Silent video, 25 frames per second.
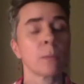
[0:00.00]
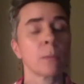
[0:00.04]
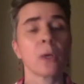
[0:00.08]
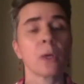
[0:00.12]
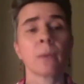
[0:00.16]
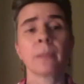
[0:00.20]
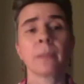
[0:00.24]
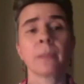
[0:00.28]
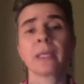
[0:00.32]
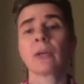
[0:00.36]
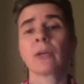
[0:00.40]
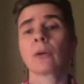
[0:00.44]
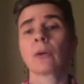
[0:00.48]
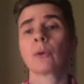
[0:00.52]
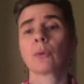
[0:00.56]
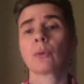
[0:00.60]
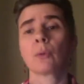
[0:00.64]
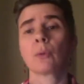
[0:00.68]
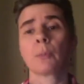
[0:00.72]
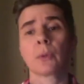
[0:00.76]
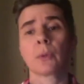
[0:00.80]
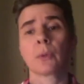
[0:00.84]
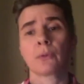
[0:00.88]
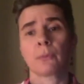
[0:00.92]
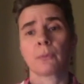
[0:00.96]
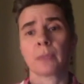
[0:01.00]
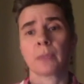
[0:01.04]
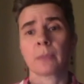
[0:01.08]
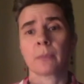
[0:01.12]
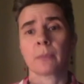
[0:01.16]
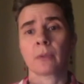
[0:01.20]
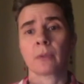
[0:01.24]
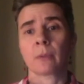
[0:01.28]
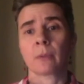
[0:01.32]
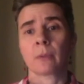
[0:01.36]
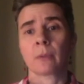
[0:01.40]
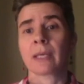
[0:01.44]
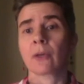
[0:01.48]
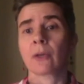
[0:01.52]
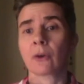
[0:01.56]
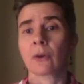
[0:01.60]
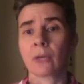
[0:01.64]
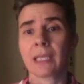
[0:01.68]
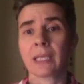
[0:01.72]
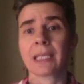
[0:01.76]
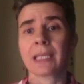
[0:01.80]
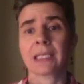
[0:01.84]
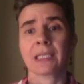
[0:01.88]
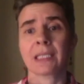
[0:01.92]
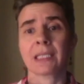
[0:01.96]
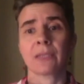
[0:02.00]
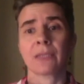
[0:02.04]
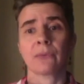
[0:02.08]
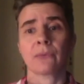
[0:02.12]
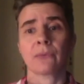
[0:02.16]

a bigger group of people, by a collective.